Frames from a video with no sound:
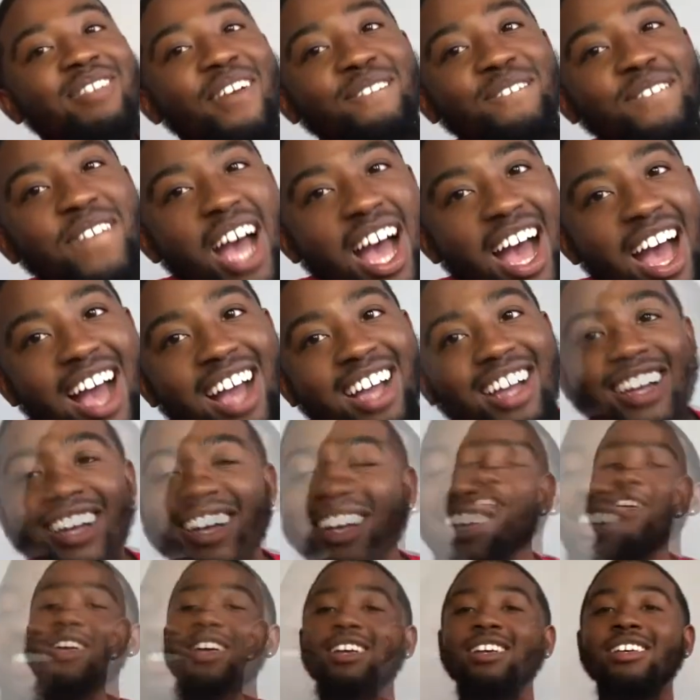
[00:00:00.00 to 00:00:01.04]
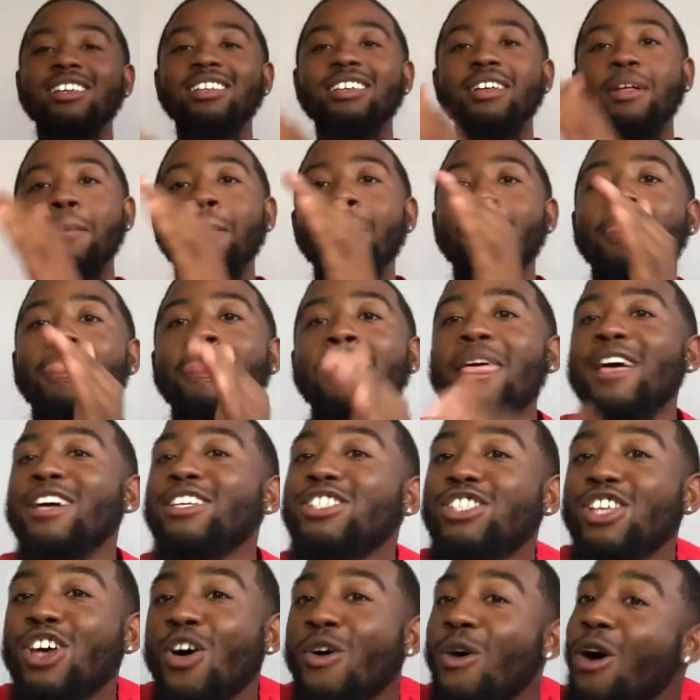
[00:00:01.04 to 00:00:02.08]
Bye.
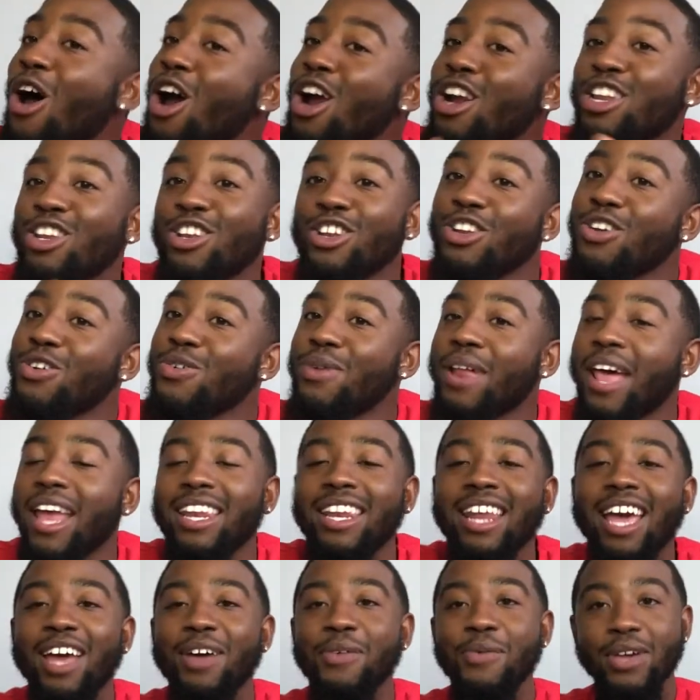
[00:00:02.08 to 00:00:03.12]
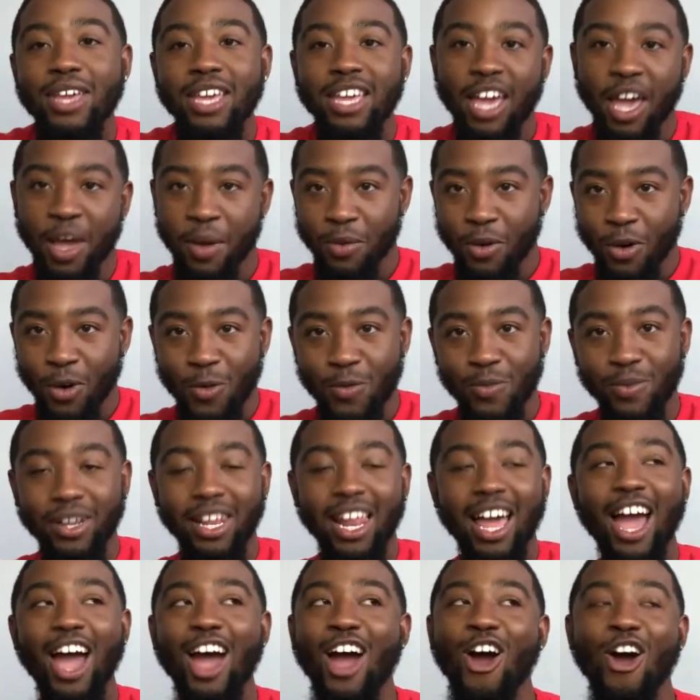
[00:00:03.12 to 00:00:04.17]
So I already knew that night when he came
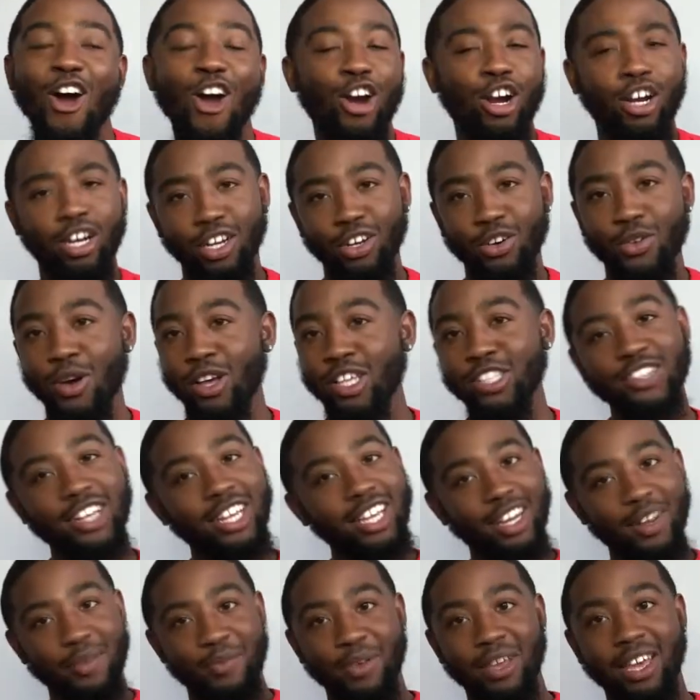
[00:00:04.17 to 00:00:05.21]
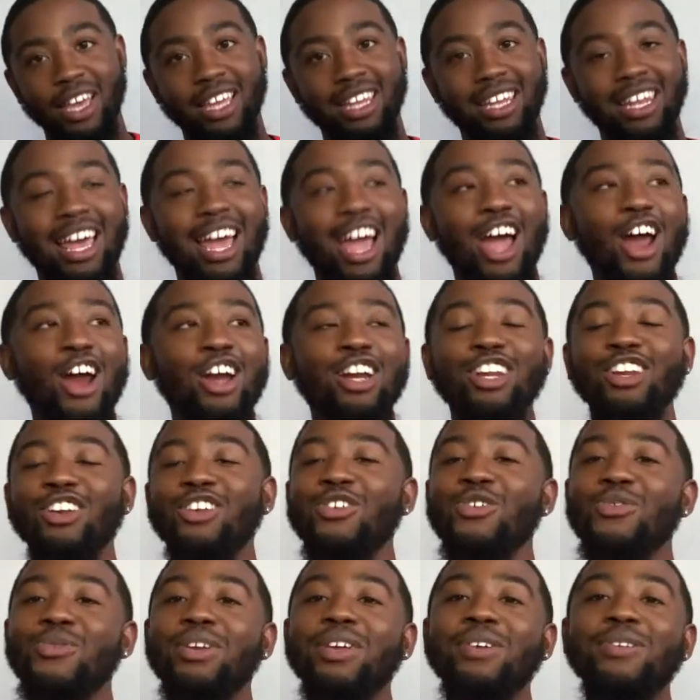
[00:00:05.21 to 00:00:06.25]
home, like I already knew I was ready to be in. Like I already
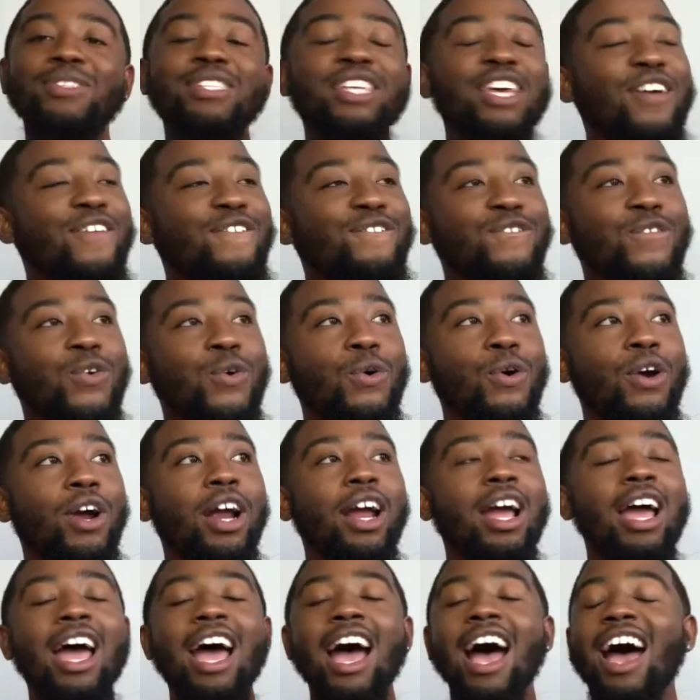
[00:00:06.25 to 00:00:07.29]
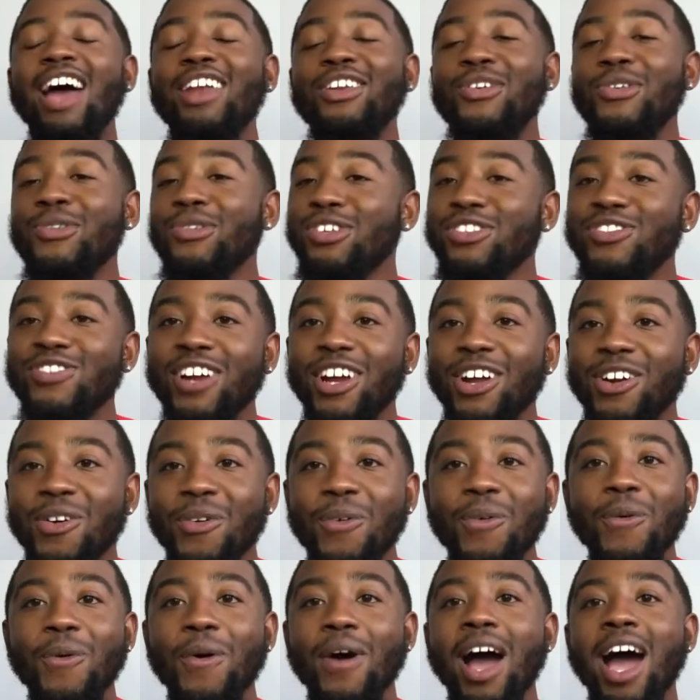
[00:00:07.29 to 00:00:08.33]
knew what it was hitting for. I knew it was ready to
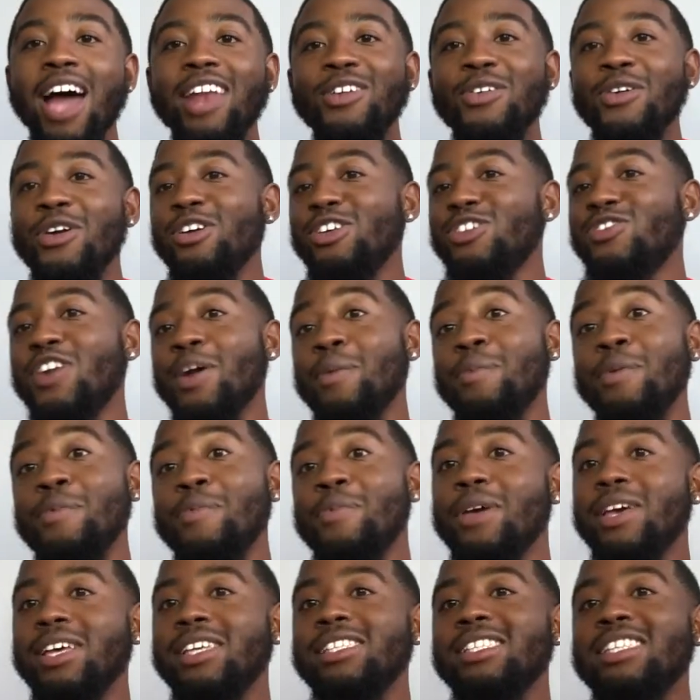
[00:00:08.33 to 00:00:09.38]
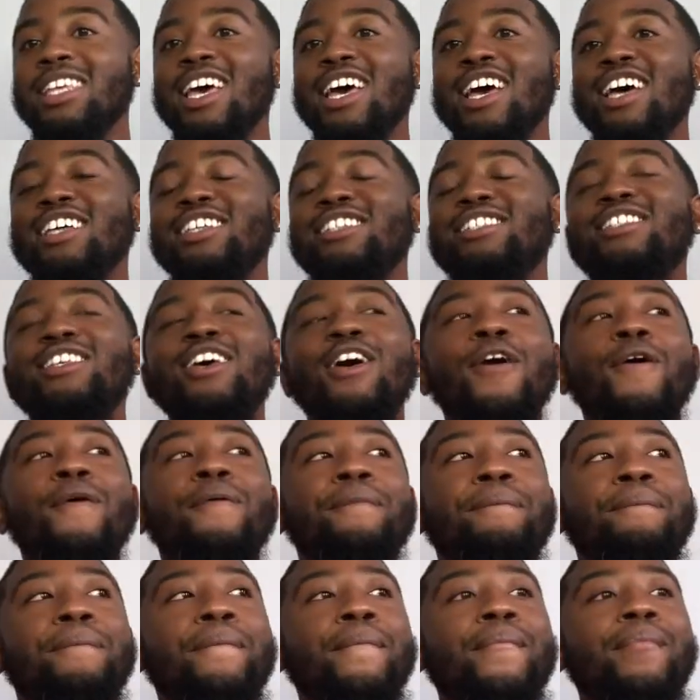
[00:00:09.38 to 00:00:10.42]
go on. I knew he was ready to be pissed.
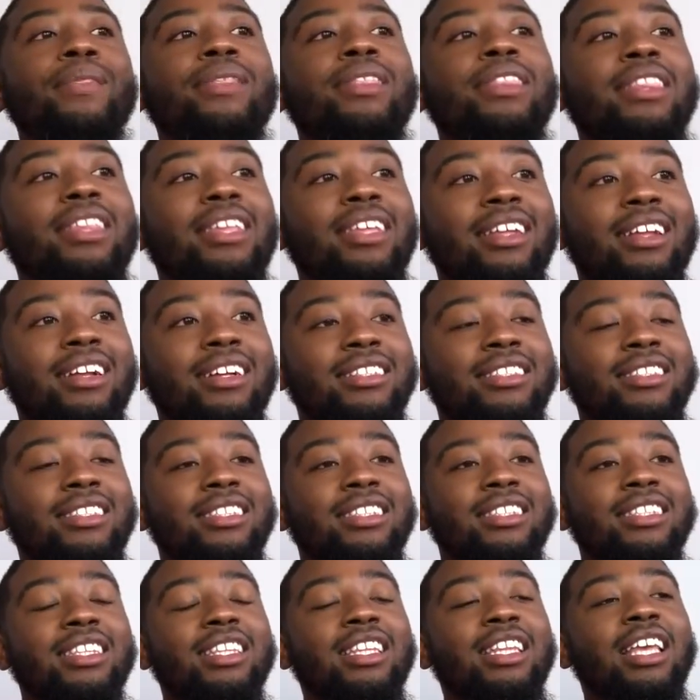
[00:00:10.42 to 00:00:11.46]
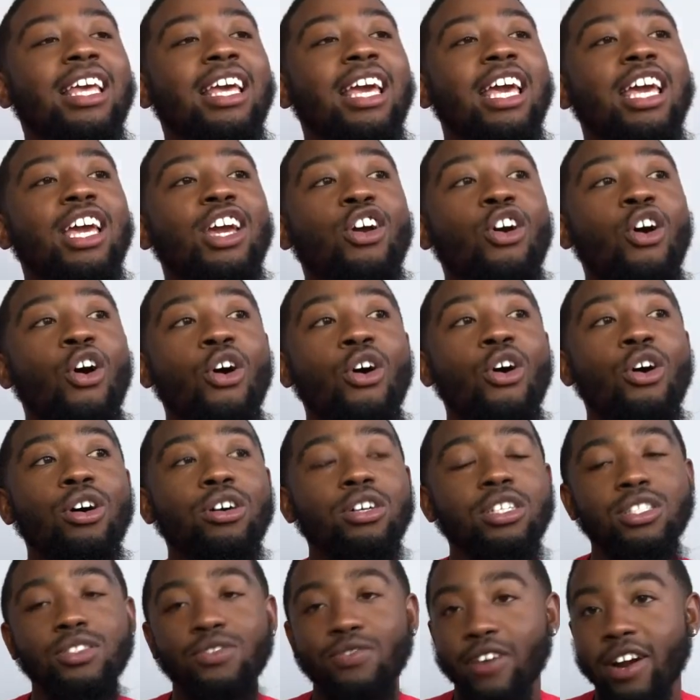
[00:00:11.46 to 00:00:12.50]
So he
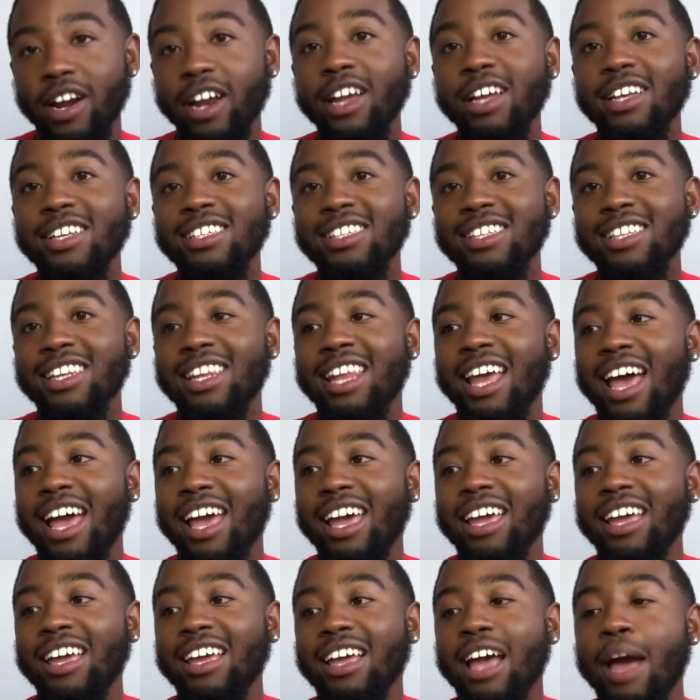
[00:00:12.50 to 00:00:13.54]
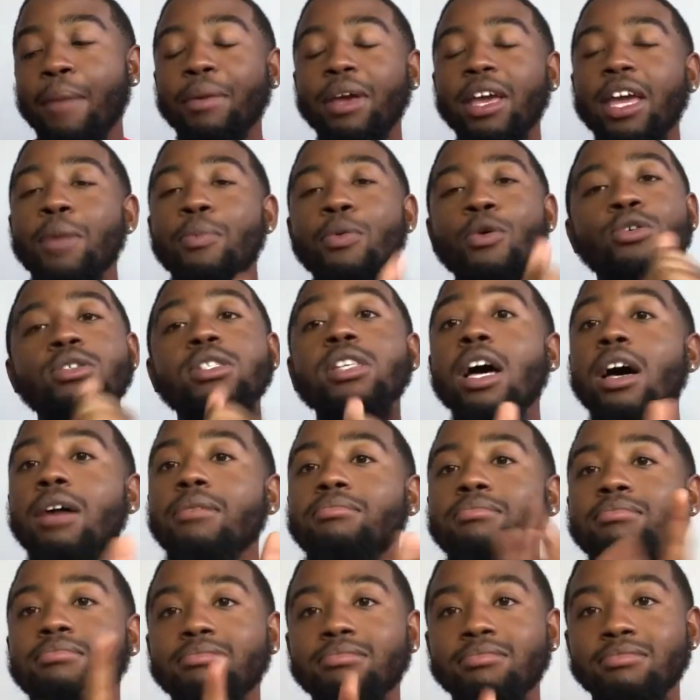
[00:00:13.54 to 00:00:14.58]
calls, right? Like I mean he pulls
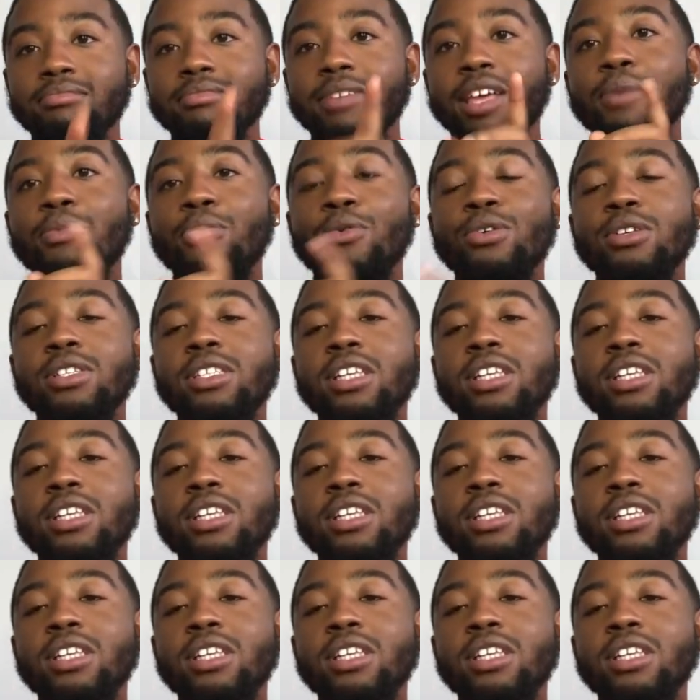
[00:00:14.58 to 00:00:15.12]
up. He pulls